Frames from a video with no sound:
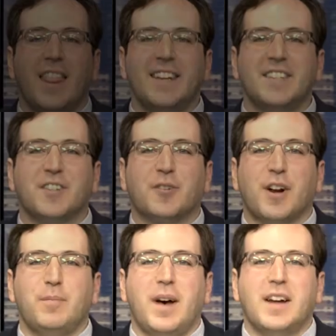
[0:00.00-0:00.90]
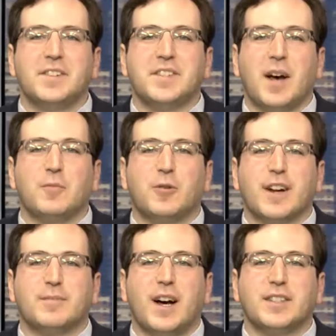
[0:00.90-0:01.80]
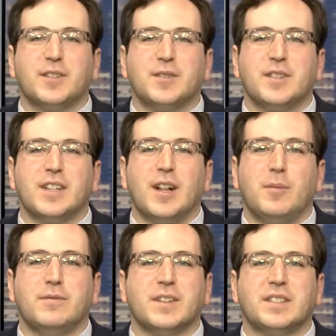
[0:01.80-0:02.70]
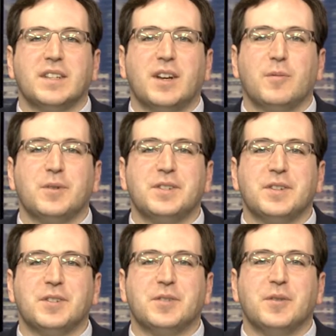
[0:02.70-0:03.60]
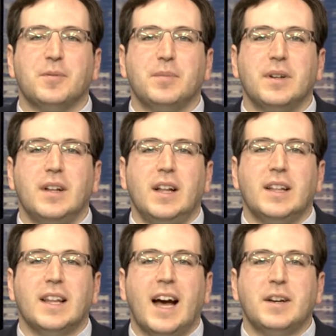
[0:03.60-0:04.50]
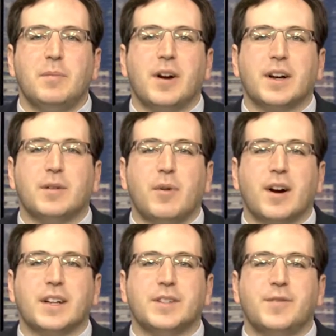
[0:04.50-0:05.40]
This is Credit Matters, and I'm Gregg Moskowitz, the Global Fixed Income Research Group. Latin American markets